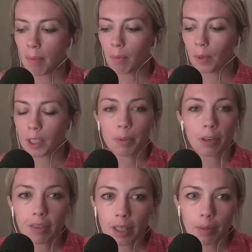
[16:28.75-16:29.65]
which
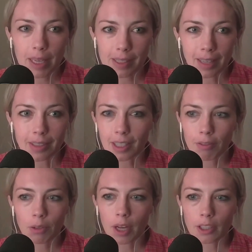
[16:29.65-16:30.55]
perfectly makes sense, like if
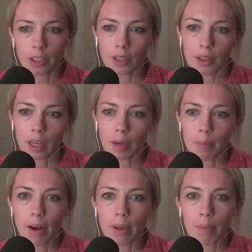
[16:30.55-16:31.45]
you logically think
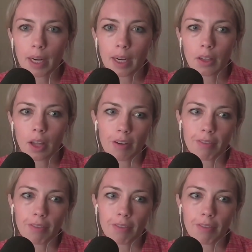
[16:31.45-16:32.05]
about it. But at a lot of